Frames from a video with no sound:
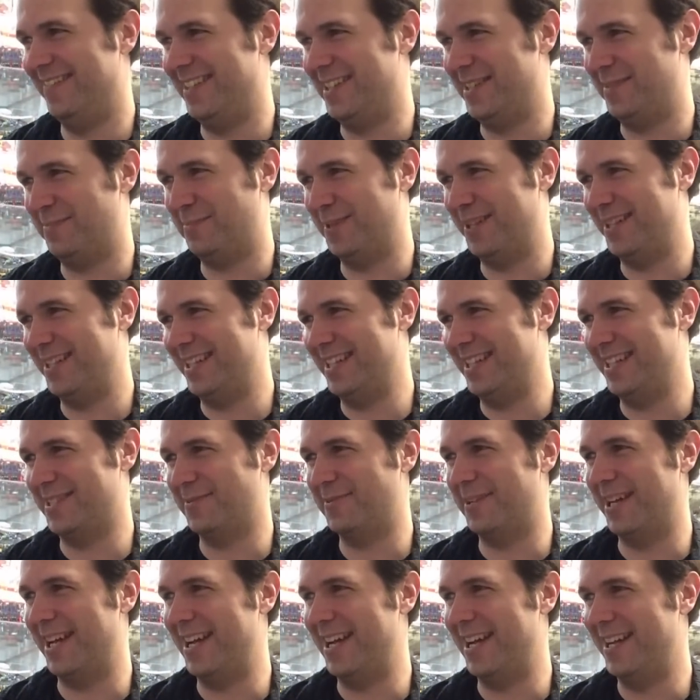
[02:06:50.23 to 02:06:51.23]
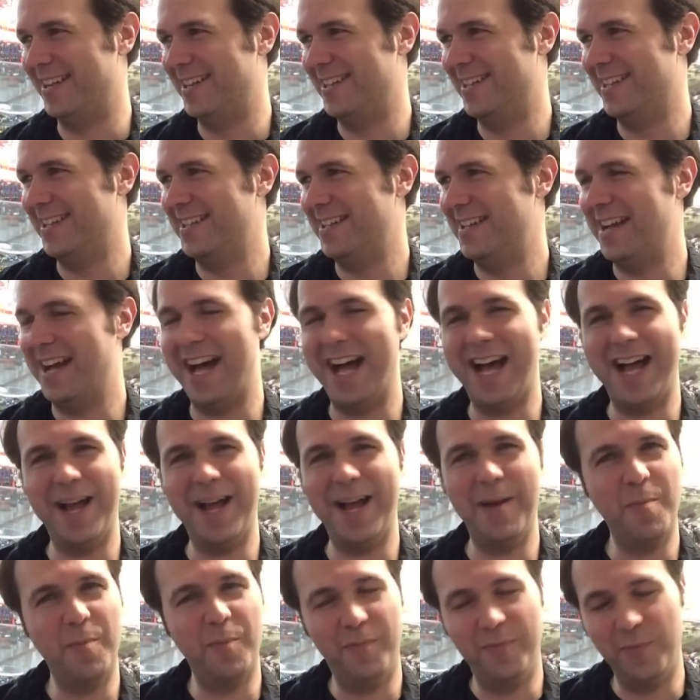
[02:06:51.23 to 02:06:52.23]
Let's put it this way.
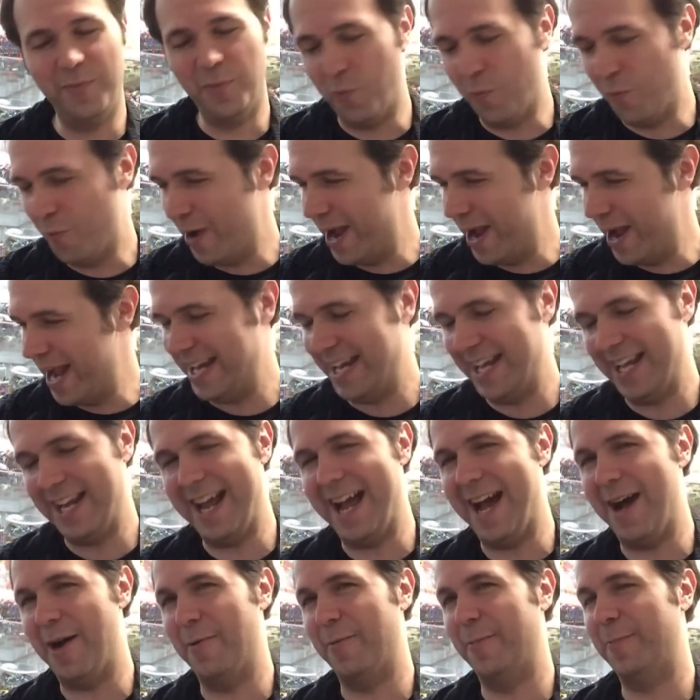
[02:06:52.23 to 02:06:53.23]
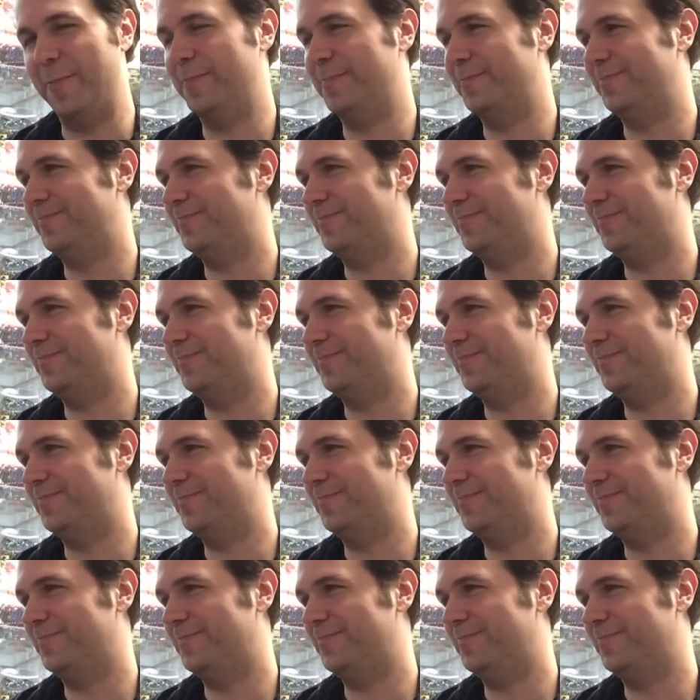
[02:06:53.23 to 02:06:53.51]
I'm waiting it out.